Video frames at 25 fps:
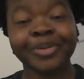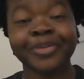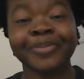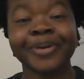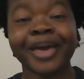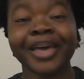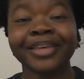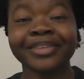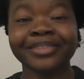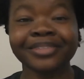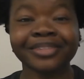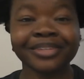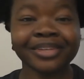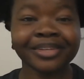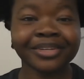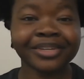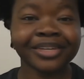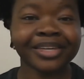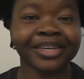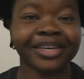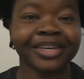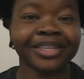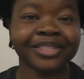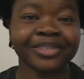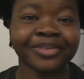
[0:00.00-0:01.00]
pasta,
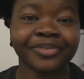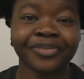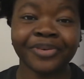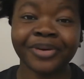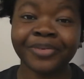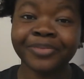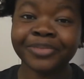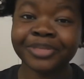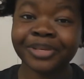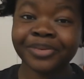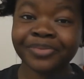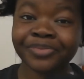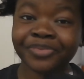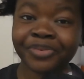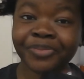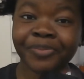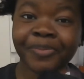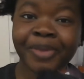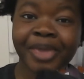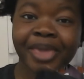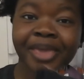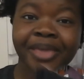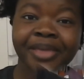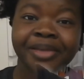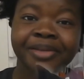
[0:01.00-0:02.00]
it gets a thumbs up from
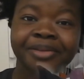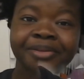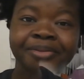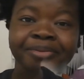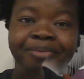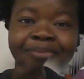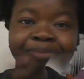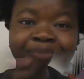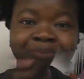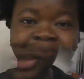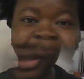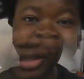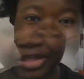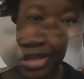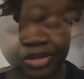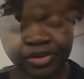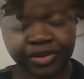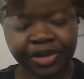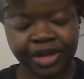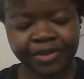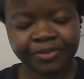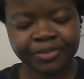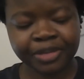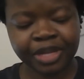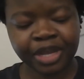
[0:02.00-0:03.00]
me. So
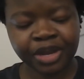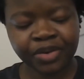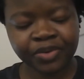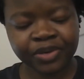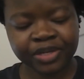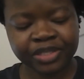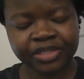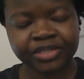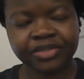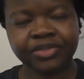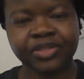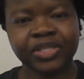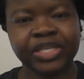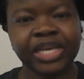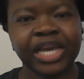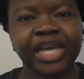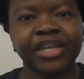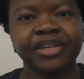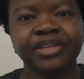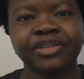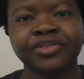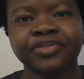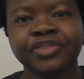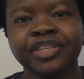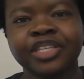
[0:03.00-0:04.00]
I'm nearing to the
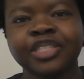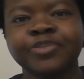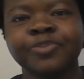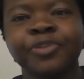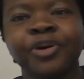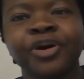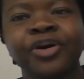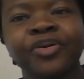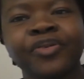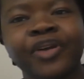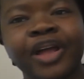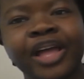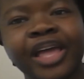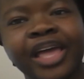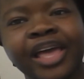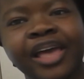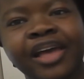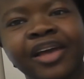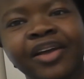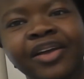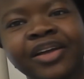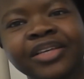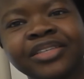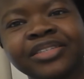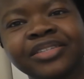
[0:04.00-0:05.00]
end of this pot right
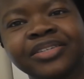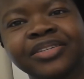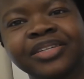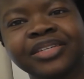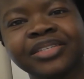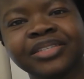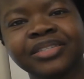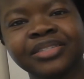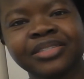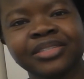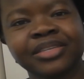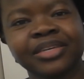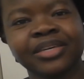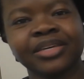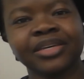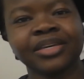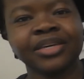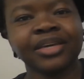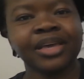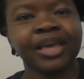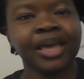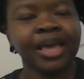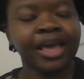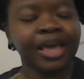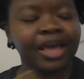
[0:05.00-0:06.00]
here, as you can see.
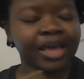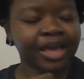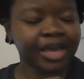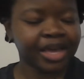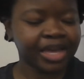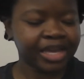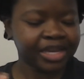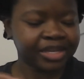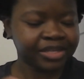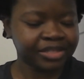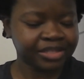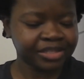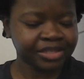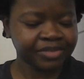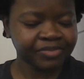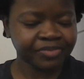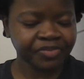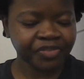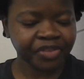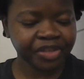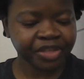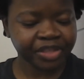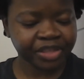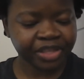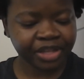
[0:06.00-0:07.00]
And
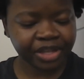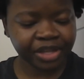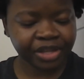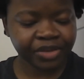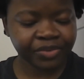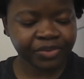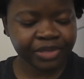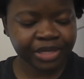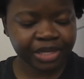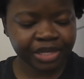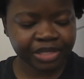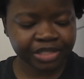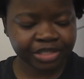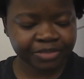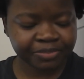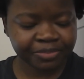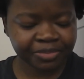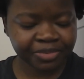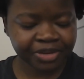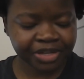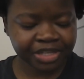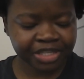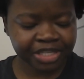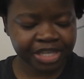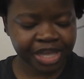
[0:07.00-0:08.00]
something that I would like to
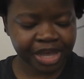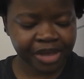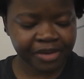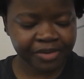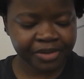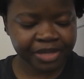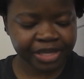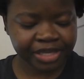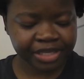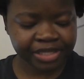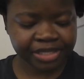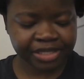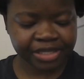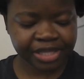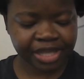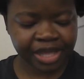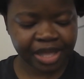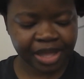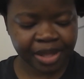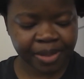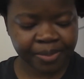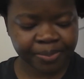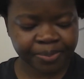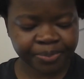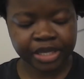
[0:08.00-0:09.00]
point out is
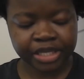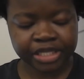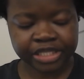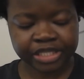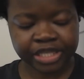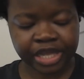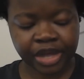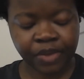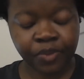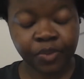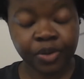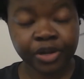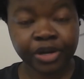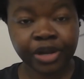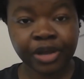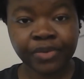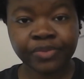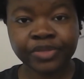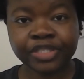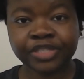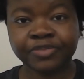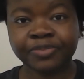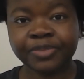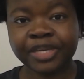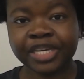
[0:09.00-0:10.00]
that when I
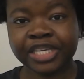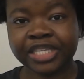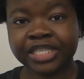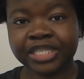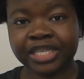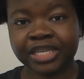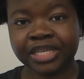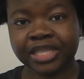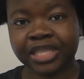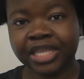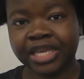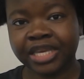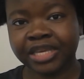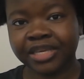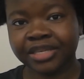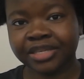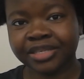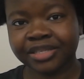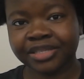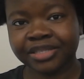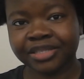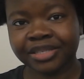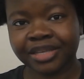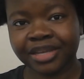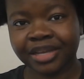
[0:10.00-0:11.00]
was mixing
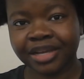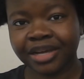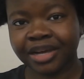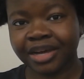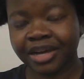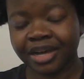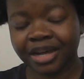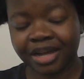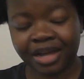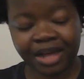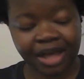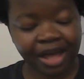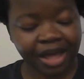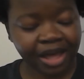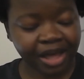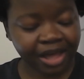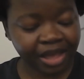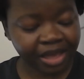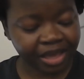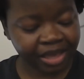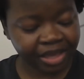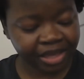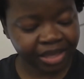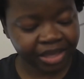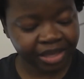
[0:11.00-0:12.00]
this,
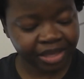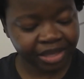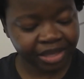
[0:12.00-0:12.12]
I